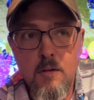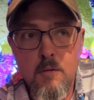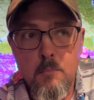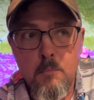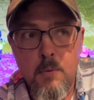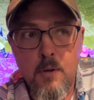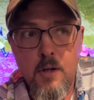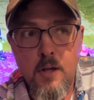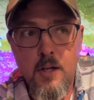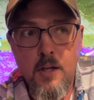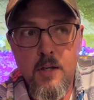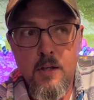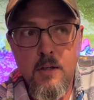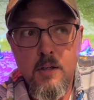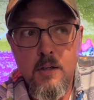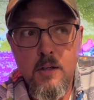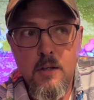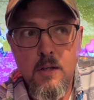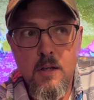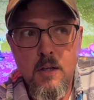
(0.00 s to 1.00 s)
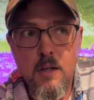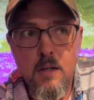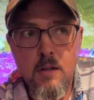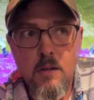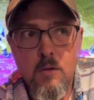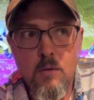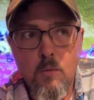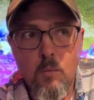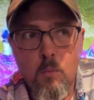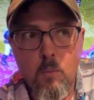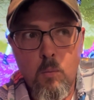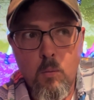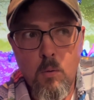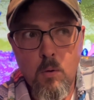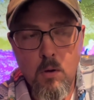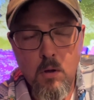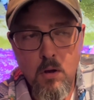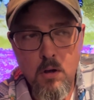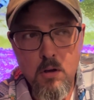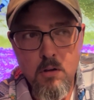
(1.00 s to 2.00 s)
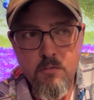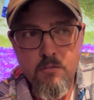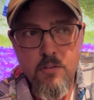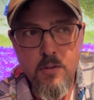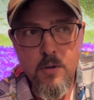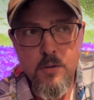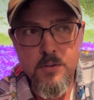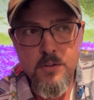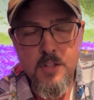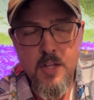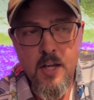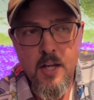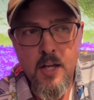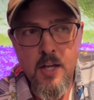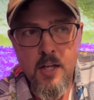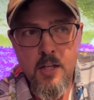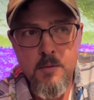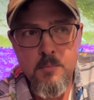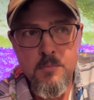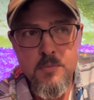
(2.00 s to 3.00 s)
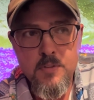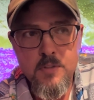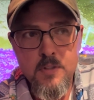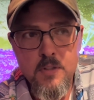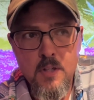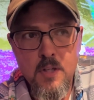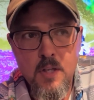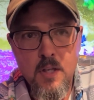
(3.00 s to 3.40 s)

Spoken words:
But one of those games,